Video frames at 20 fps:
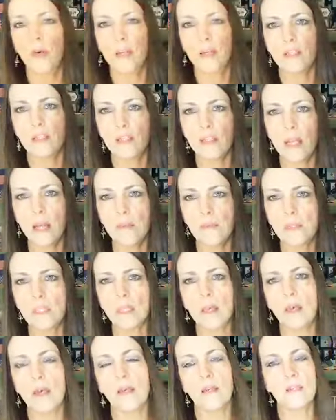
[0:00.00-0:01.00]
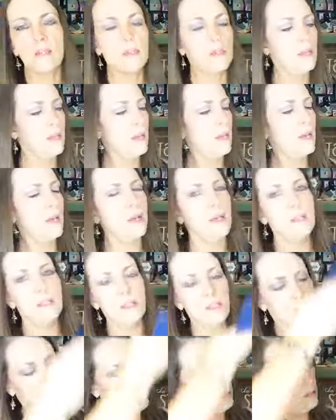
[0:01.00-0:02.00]
had a stamp set
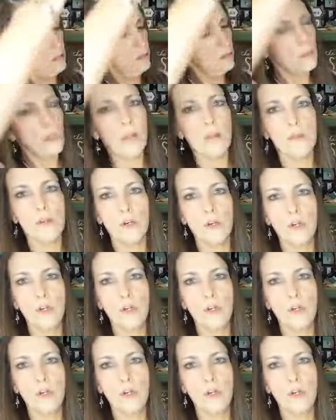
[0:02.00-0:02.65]
and other